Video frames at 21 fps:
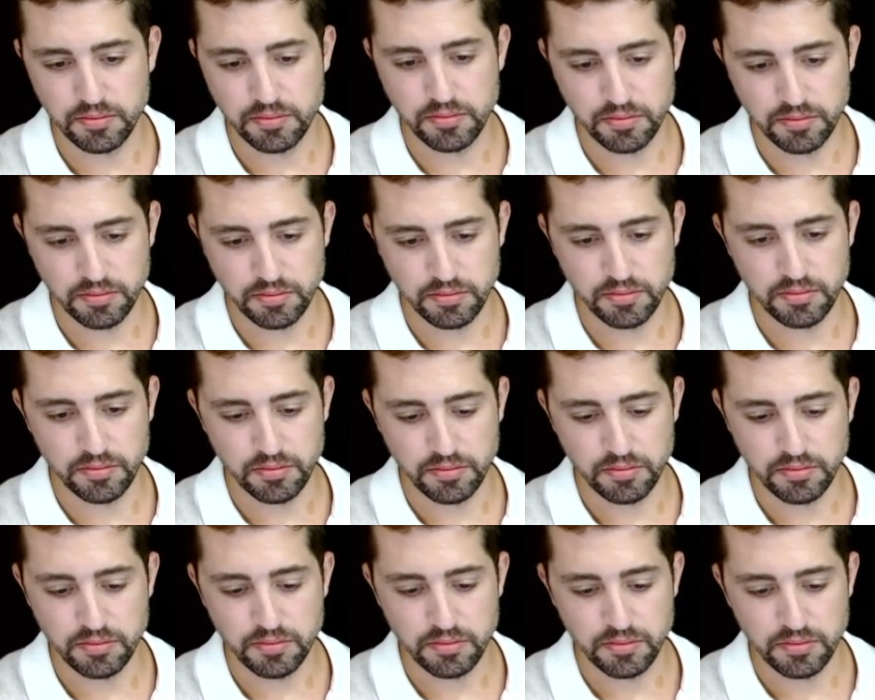
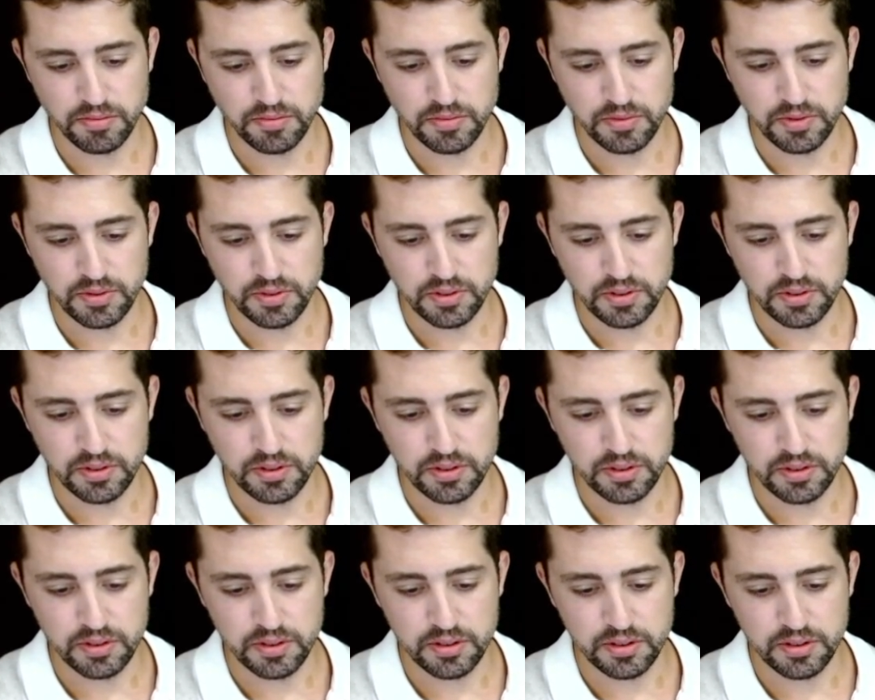
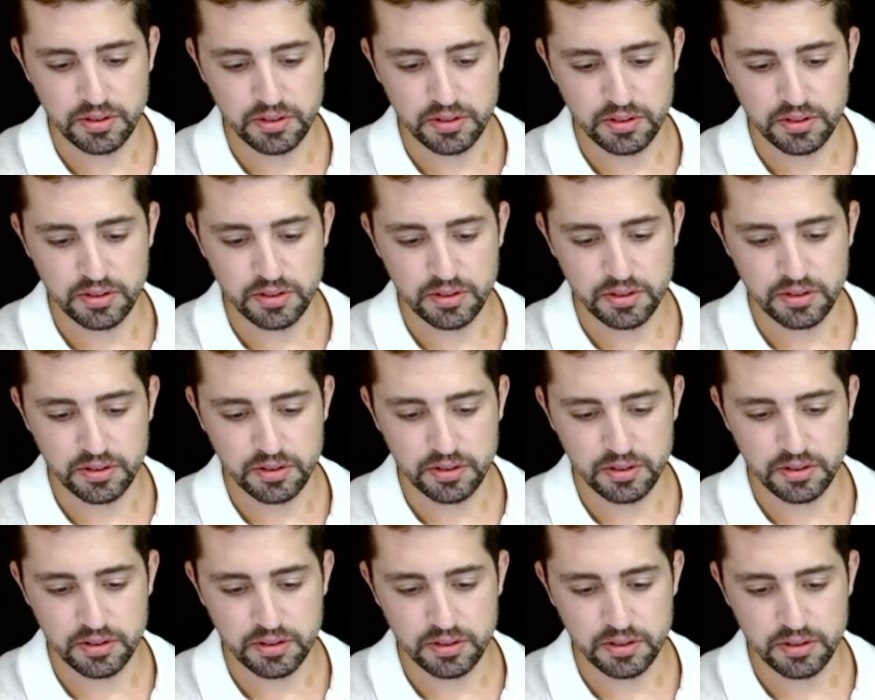
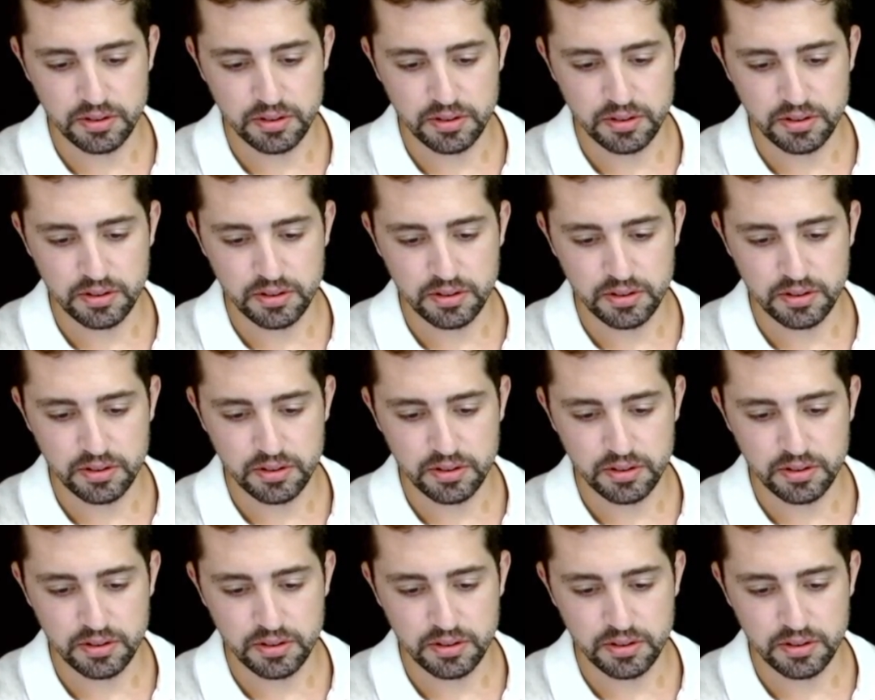(not speaking)